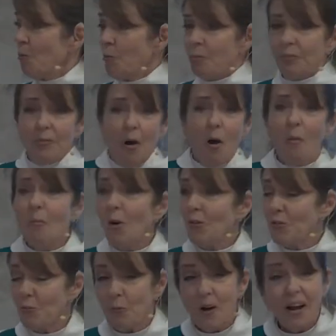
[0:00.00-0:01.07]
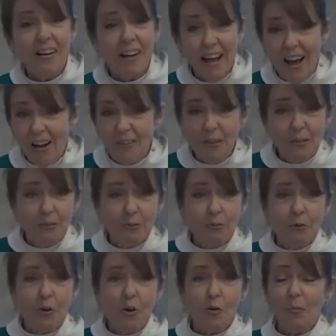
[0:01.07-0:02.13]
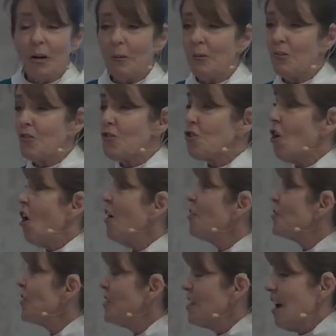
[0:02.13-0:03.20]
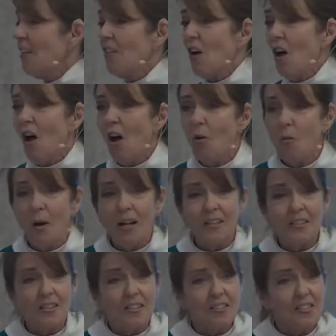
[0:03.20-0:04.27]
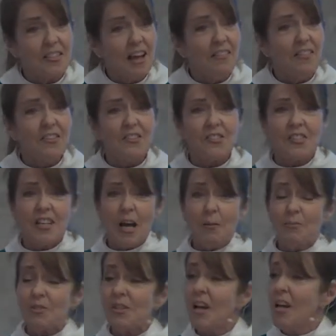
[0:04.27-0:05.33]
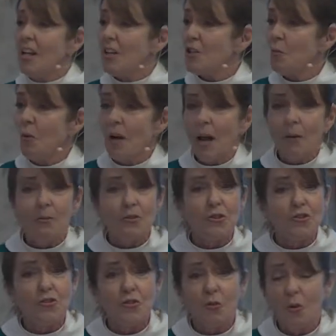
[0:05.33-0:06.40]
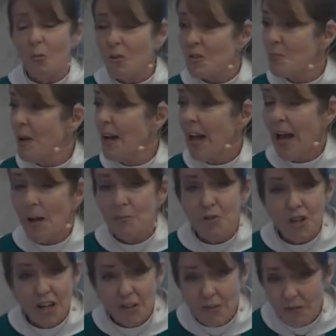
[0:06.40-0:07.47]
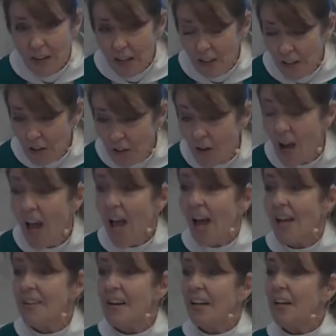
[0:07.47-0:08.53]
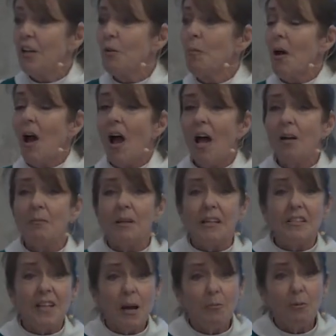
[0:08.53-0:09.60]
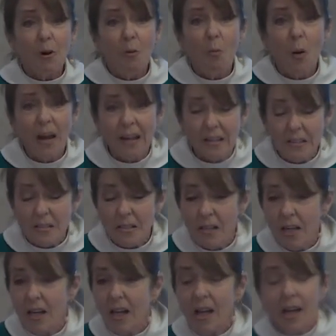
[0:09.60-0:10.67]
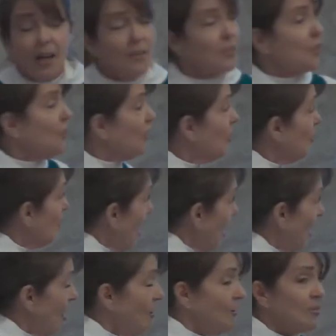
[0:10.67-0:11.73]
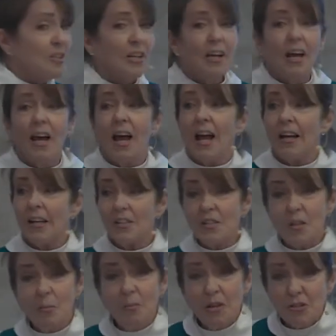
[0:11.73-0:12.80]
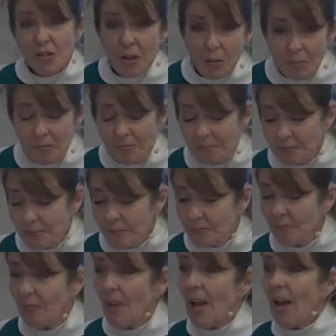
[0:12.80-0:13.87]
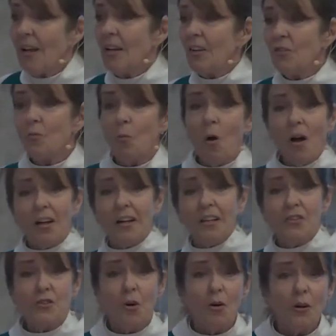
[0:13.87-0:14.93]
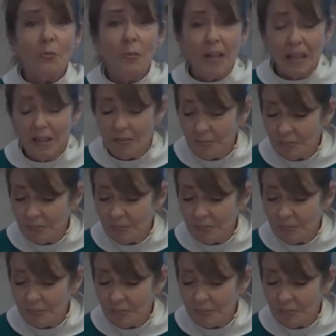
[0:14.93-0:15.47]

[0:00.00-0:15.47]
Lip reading: almost ran out of the room, and I was charging down the hallway to descend the steps into what I was sure was my abject failure. And I hear behind me, "Deborah, wait," and turn around, and it's the bishop. And he's walking toward me.